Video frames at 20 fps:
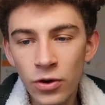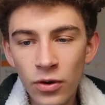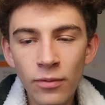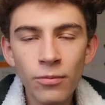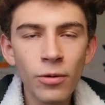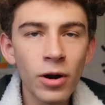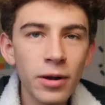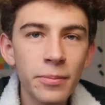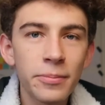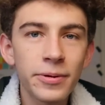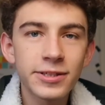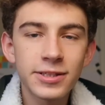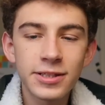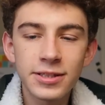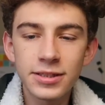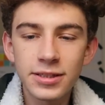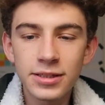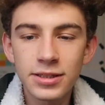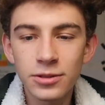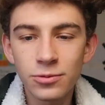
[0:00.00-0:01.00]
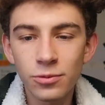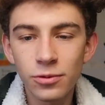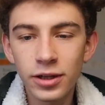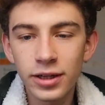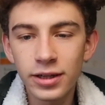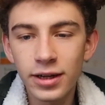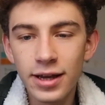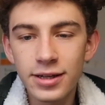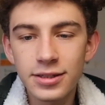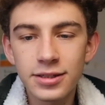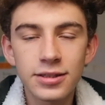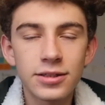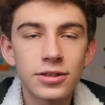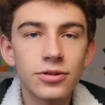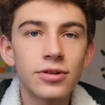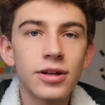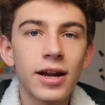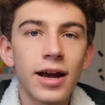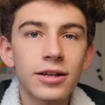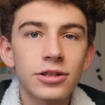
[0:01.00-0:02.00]
you run a business, this is really nice because
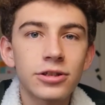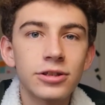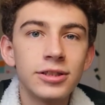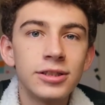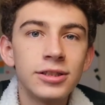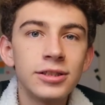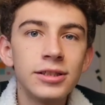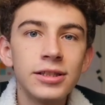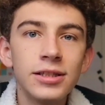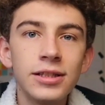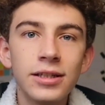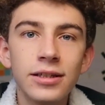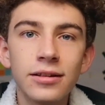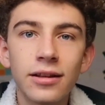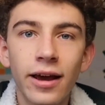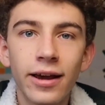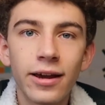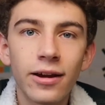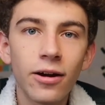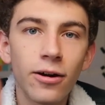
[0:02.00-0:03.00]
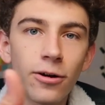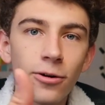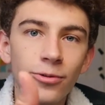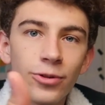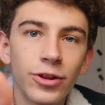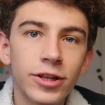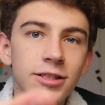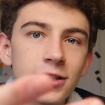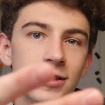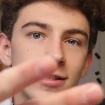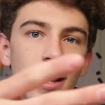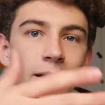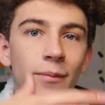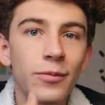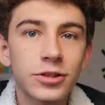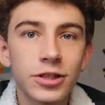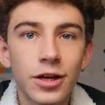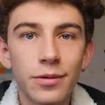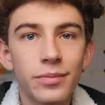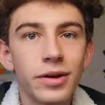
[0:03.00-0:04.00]
you can actually see like, oh, this is how
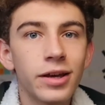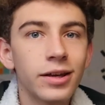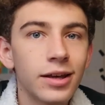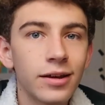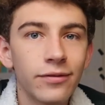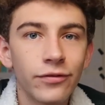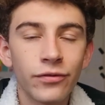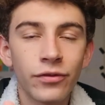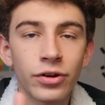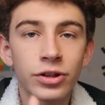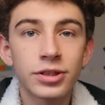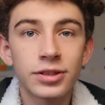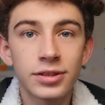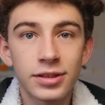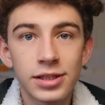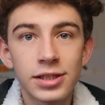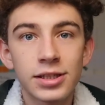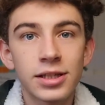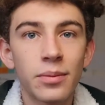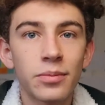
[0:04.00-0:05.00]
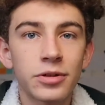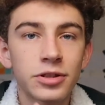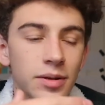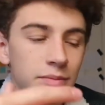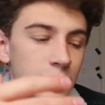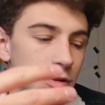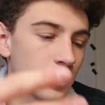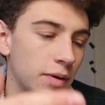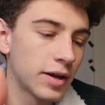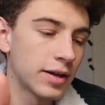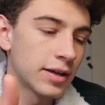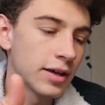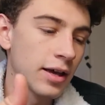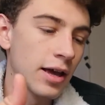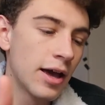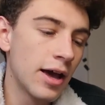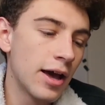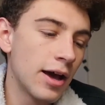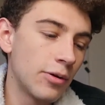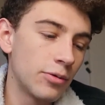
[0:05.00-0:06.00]
much I'm making versus this is how much I'm spending,
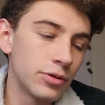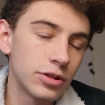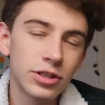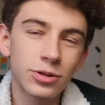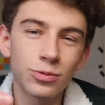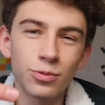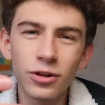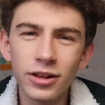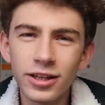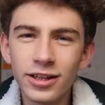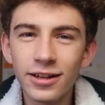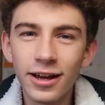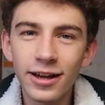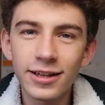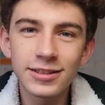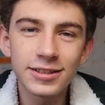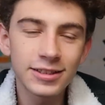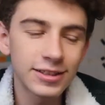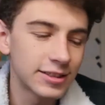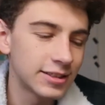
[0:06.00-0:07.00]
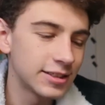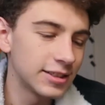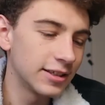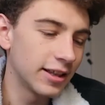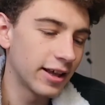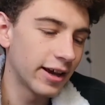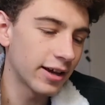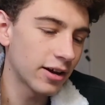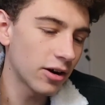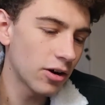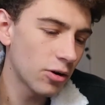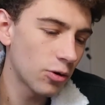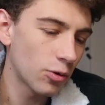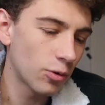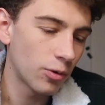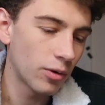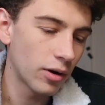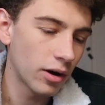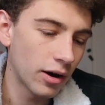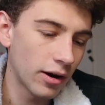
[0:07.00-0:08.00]
which is really nice to see like,
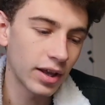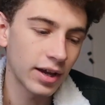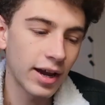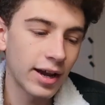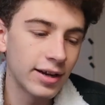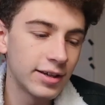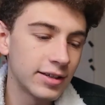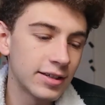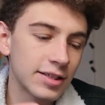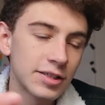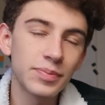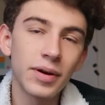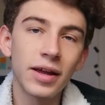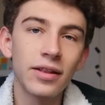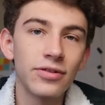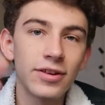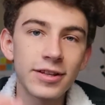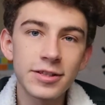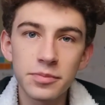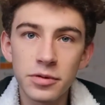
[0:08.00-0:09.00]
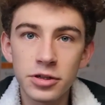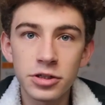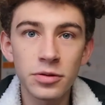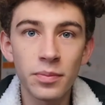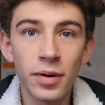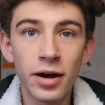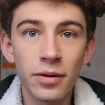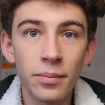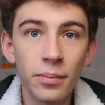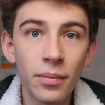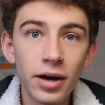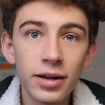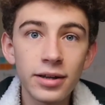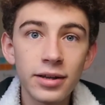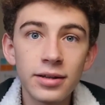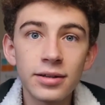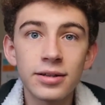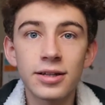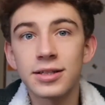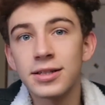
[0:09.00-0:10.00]
oh, like I need to spend this much amount of
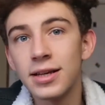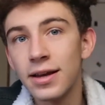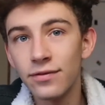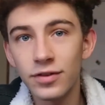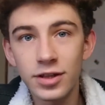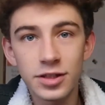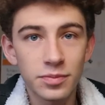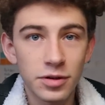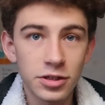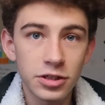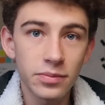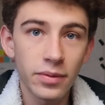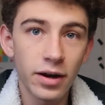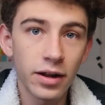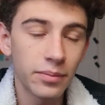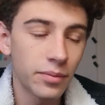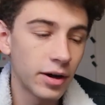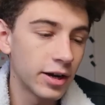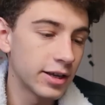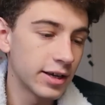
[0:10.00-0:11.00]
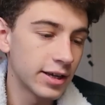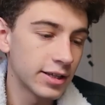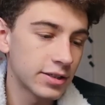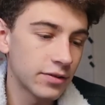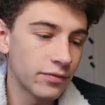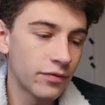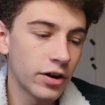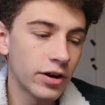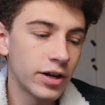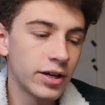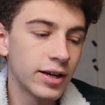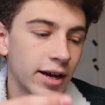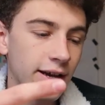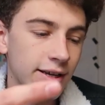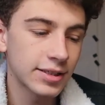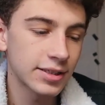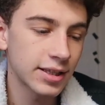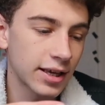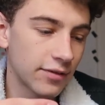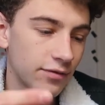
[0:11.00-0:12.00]
money to save this much amount of money. It's a very
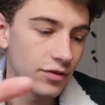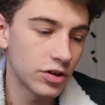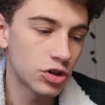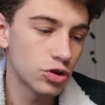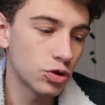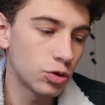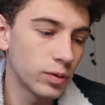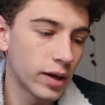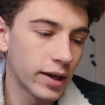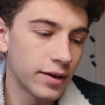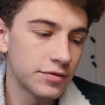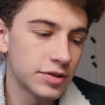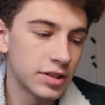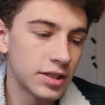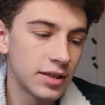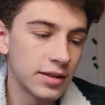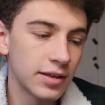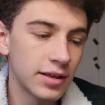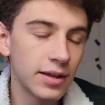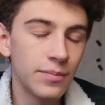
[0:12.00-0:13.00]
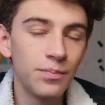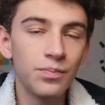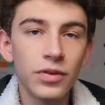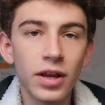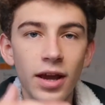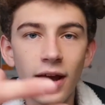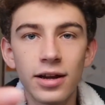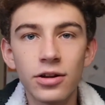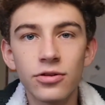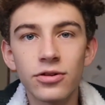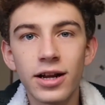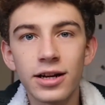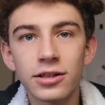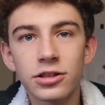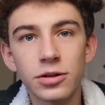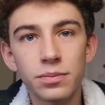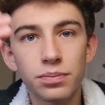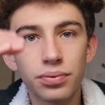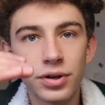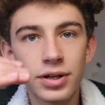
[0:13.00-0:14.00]
nice like visual way of seeing it, and you can
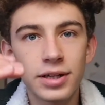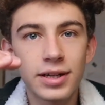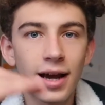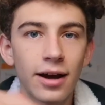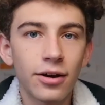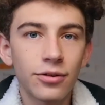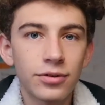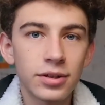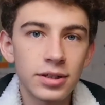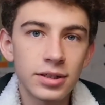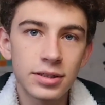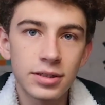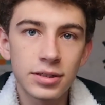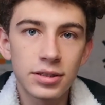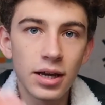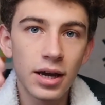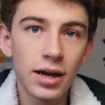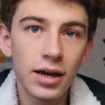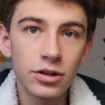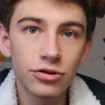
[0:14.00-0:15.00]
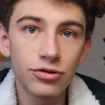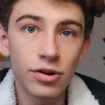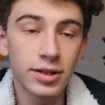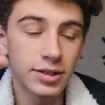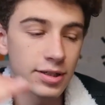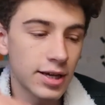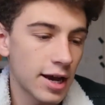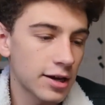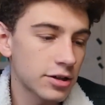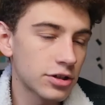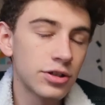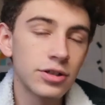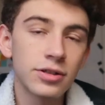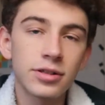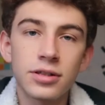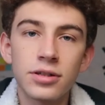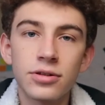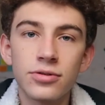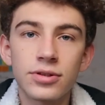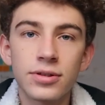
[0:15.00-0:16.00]
actually print out these
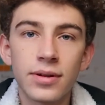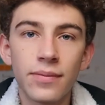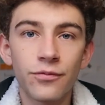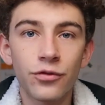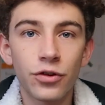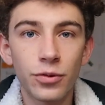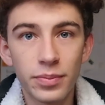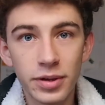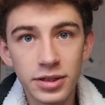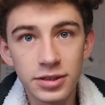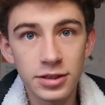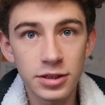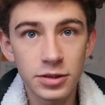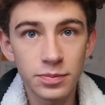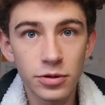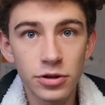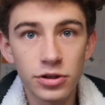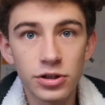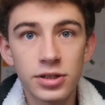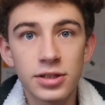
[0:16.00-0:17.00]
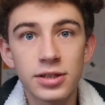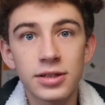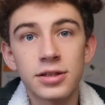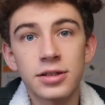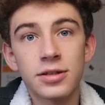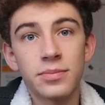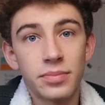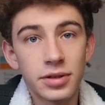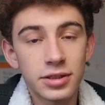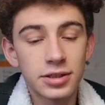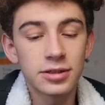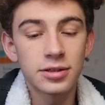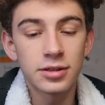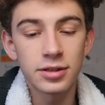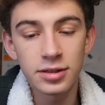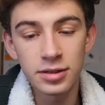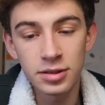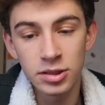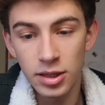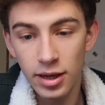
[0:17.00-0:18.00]
transactions and use them for business purchases and
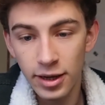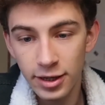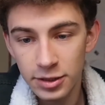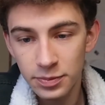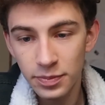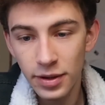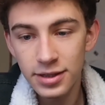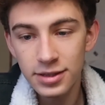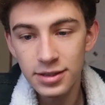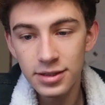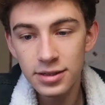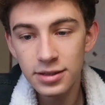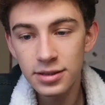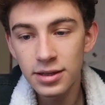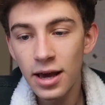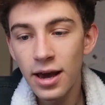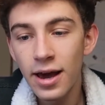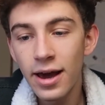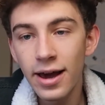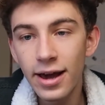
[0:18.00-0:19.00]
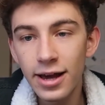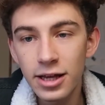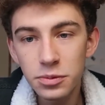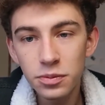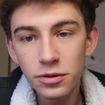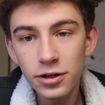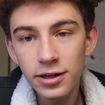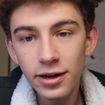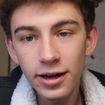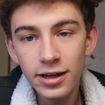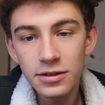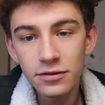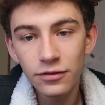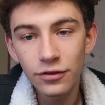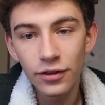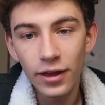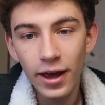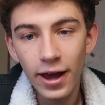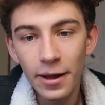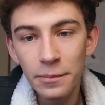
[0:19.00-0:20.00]
business expenses. It's pretty nice
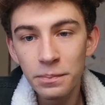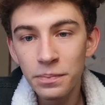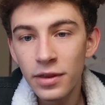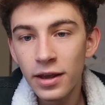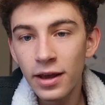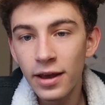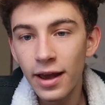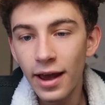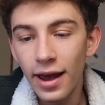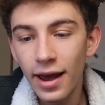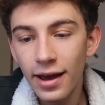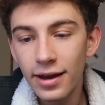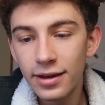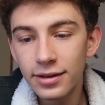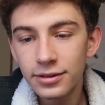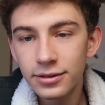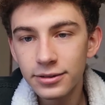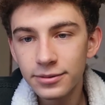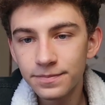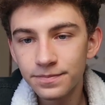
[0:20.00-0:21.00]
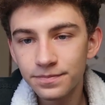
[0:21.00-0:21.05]
for that. And